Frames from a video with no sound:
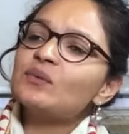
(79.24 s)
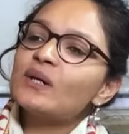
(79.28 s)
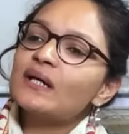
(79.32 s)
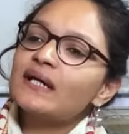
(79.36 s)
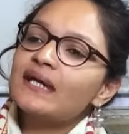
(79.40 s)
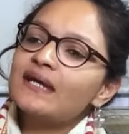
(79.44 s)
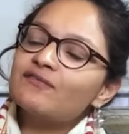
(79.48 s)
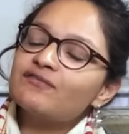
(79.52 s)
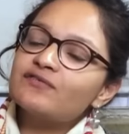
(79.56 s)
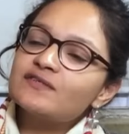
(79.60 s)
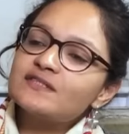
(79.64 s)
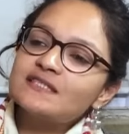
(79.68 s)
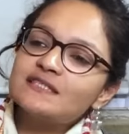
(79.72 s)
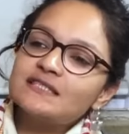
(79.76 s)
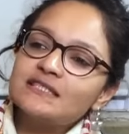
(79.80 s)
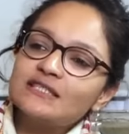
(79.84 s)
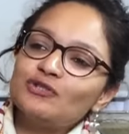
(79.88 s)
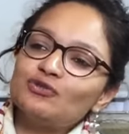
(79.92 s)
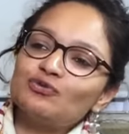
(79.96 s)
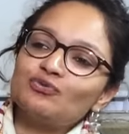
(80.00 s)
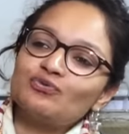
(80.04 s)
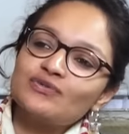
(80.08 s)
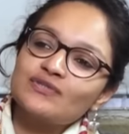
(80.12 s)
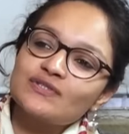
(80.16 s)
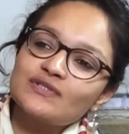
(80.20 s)
working for Zee
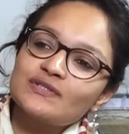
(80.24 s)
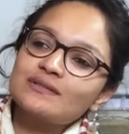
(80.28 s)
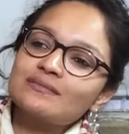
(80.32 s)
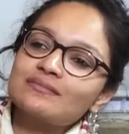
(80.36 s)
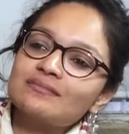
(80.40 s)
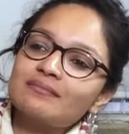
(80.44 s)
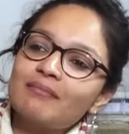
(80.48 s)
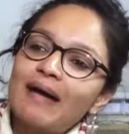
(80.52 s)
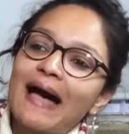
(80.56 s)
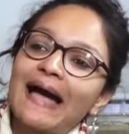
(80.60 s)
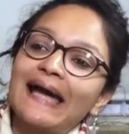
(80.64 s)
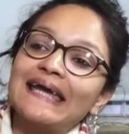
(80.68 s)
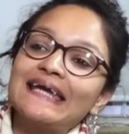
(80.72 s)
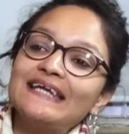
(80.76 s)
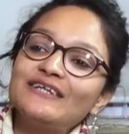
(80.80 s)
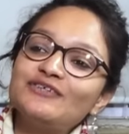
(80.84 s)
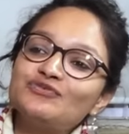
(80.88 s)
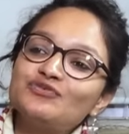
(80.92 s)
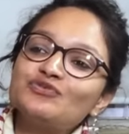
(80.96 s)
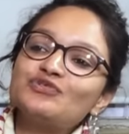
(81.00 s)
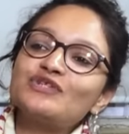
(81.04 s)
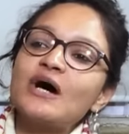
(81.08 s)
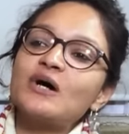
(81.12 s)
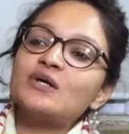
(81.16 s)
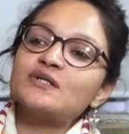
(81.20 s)
News back in
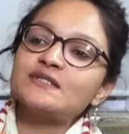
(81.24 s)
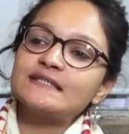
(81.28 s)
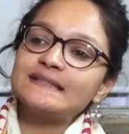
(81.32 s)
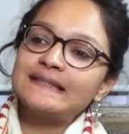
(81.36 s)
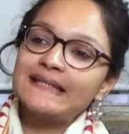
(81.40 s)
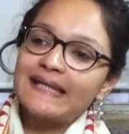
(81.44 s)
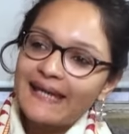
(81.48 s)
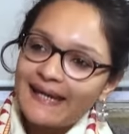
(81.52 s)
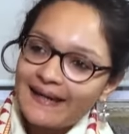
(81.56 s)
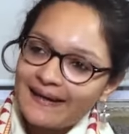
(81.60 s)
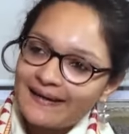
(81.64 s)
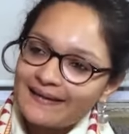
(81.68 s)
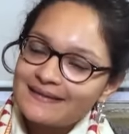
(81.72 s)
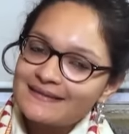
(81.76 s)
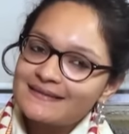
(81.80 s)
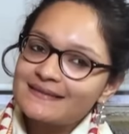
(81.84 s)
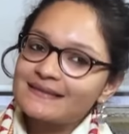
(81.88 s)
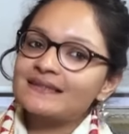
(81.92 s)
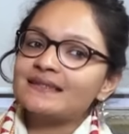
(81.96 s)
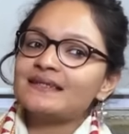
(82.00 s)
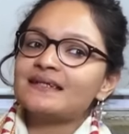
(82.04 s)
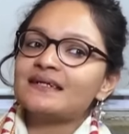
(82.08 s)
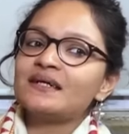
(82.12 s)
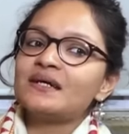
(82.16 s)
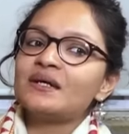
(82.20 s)
2008?
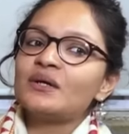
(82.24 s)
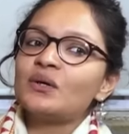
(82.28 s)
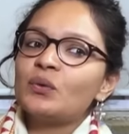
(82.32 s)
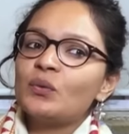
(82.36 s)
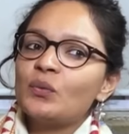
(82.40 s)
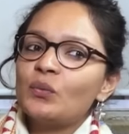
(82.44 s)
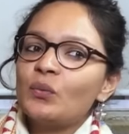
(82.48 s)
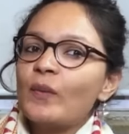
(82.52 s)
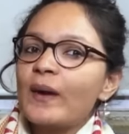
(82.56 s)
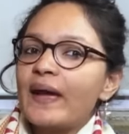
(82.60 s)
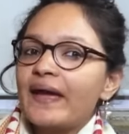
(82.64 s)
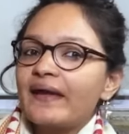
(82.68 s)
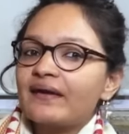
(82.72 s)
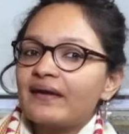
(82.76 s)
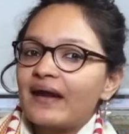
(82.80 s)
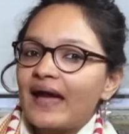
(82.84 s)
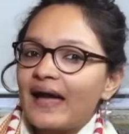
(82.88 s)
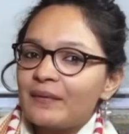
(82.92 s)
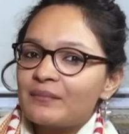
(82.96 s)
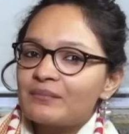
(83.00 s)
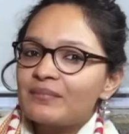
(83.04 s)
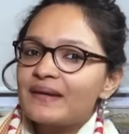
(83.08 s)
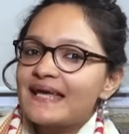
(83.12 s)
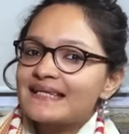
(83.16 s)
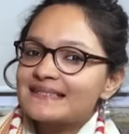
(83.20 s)
where
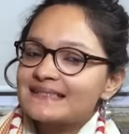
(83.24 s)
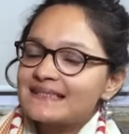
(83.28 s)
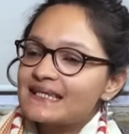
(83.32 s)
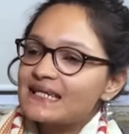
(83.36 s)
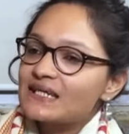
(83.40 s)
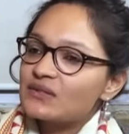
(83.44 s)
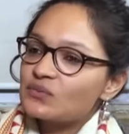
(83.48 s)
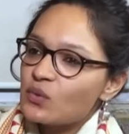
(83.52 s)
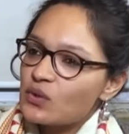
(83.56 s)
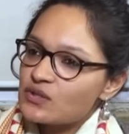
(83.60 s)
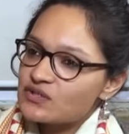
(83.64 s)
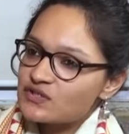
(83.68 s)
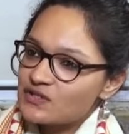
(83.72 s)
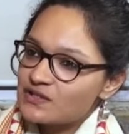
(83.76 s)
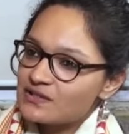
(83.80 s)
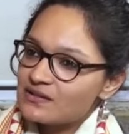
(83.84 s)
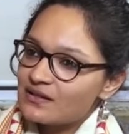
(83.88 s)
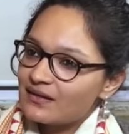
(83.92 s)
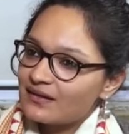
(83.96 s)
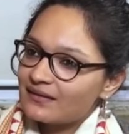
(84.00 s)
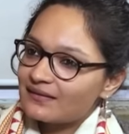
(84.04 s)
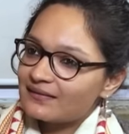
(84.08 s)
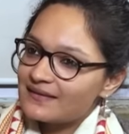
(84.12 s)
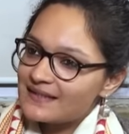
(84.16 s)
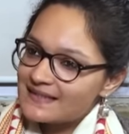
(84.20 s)
I'm guessing it
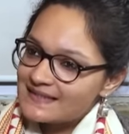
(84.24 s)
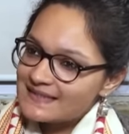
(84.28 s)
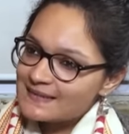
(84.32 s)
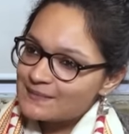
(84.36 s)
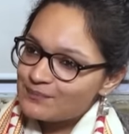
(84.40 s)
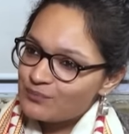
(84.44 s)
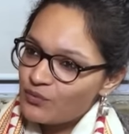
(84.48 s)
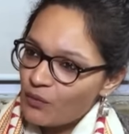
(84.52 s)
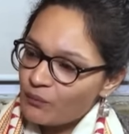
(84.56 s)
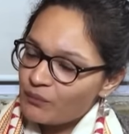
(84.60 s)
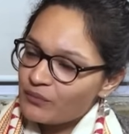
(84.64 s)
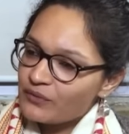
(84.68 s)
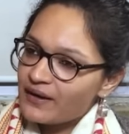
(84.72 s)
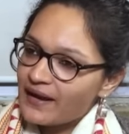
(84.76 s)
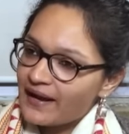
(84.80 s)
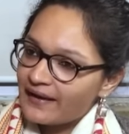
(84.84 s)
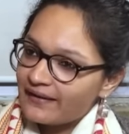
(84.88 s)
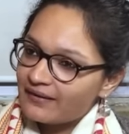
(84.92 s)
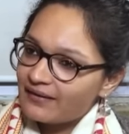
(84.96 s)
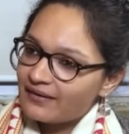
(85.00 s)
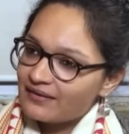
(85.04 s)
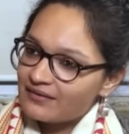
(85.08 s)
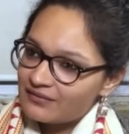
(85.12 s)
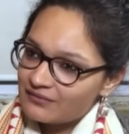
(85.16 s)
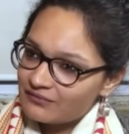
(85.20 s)
wasn't this
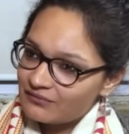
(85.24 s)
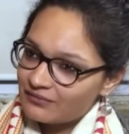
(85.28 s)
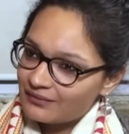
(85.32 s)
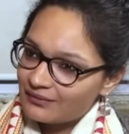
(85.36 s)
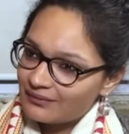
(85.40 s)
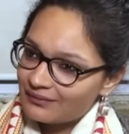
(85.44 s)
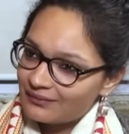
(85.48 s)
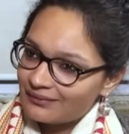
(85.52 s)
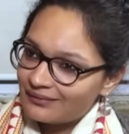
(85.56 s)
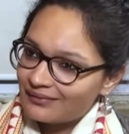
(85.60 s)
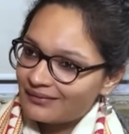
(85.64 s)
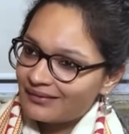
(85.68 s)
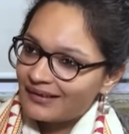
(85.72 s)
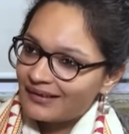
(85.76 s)
propaganda driven.